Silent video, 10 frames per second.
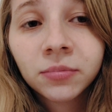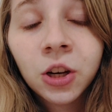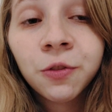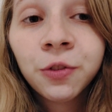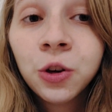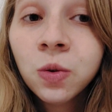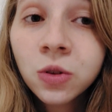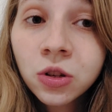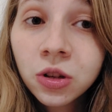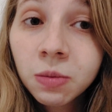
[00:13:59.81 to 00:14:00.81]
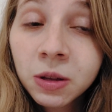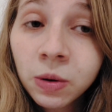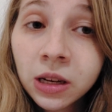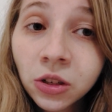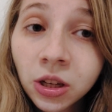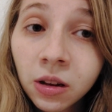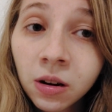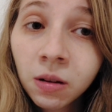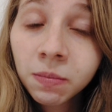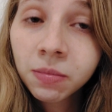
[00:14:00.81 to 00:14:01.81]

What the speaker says: confused between each other.